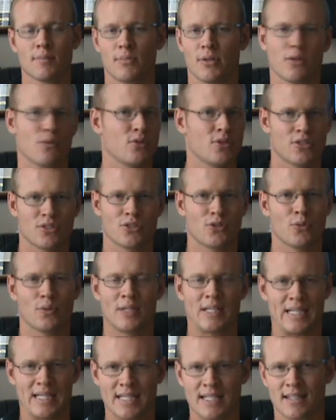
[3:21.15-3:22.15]
but it wasn't
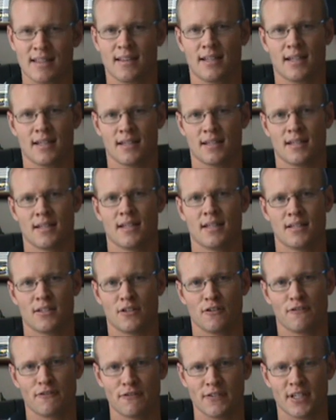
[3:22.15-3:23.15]
doing anything
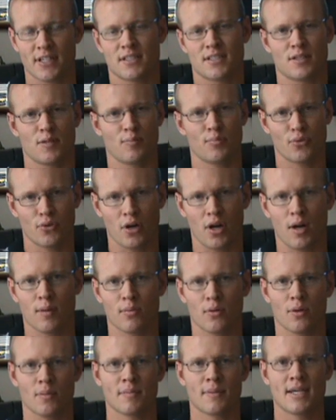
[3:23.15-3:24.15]
to fix the
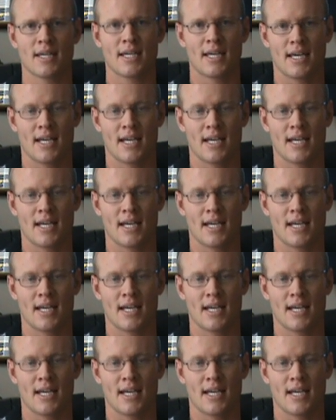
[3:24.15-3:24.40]
problem.